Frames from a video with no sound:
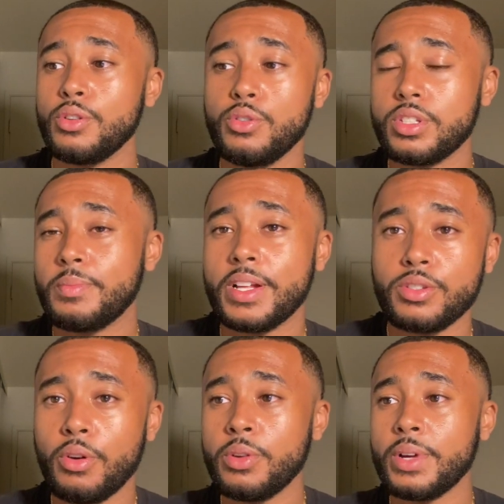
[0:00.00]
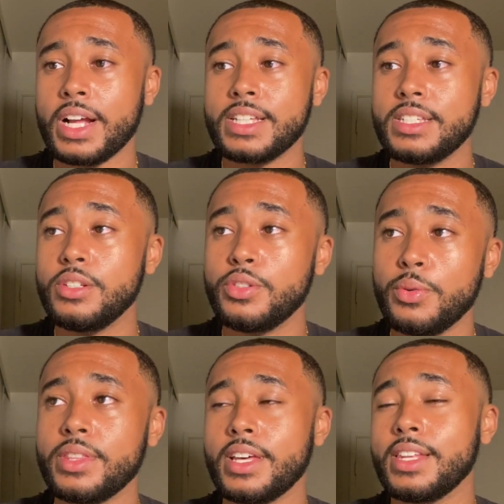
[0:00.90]
Usman is the only one I can see
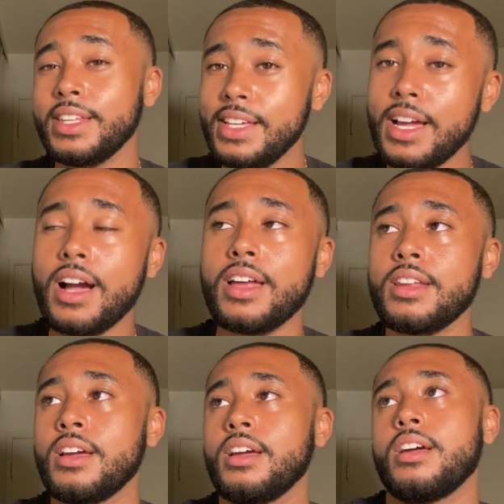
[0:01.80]
doing that. Leon,